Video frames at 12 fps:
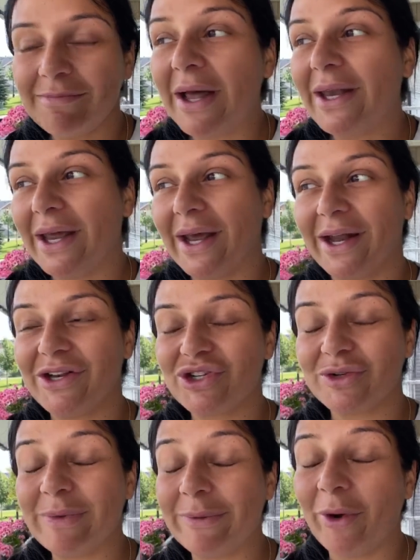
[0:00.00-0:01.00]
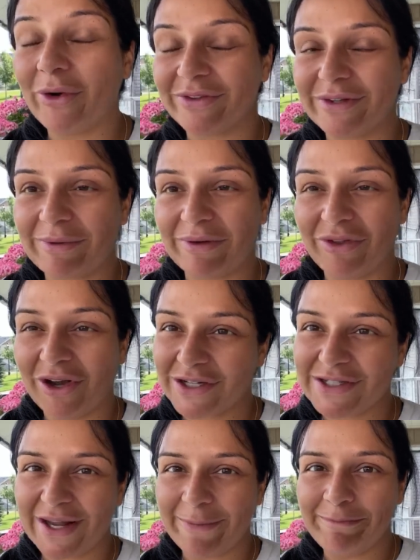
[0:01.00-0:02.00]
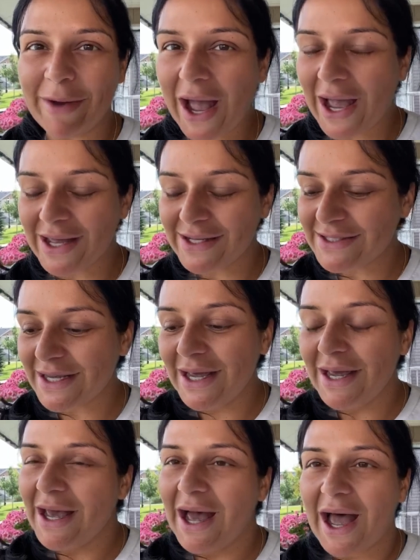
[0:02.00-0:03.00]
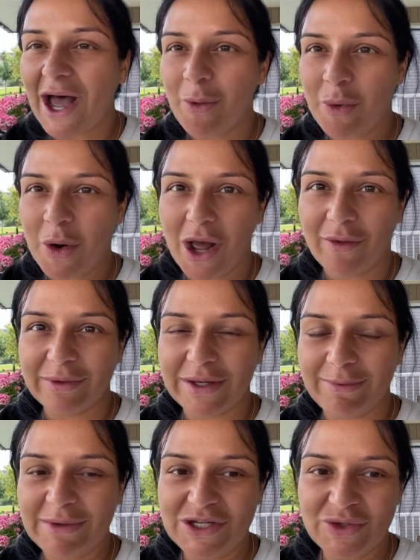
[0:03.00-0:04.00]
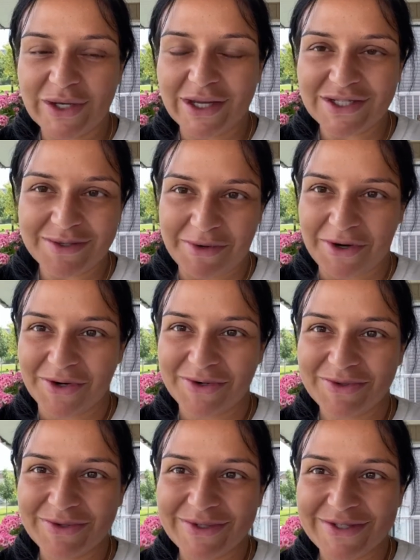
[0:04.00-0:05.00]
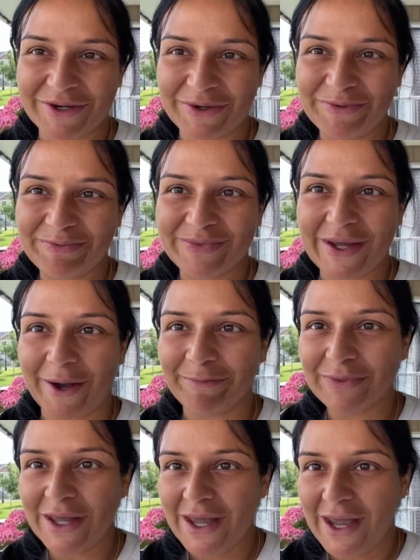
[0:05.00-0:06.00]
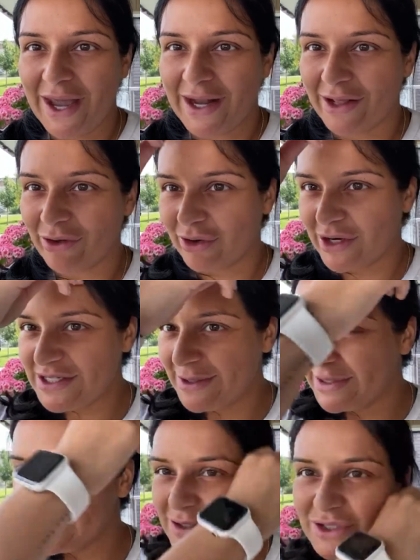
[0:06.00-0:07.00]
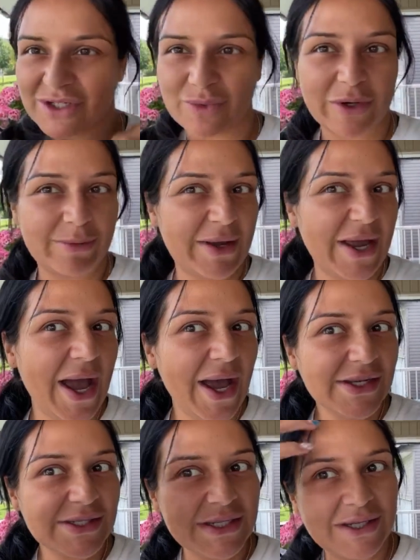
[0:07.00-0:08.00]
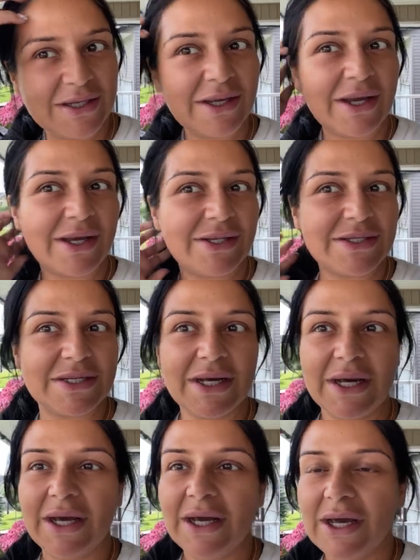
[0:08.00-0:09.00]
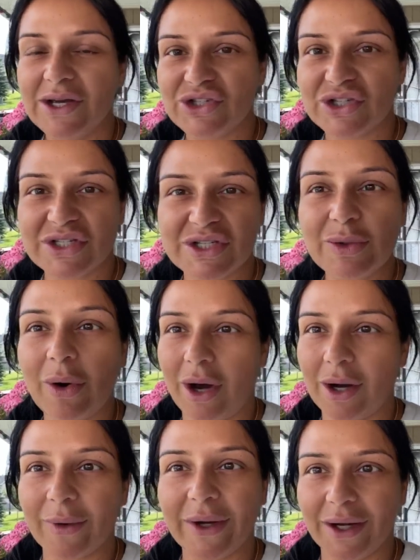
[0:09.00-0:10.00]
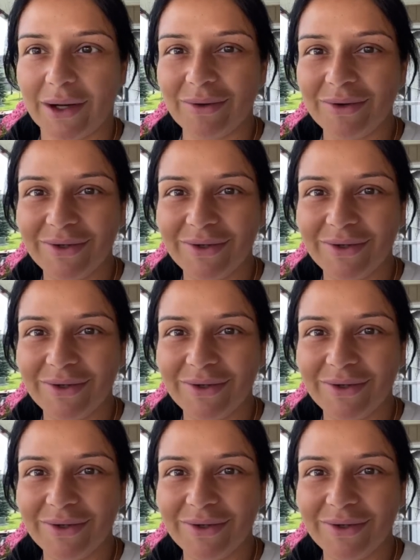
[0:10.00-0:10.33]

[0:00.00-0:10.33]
Monday and I should be posting my vlog today, but I'll probably be doing it tomorrow. So yeah, and I look crazy because I was just wearing my hat and it's just too hot right now.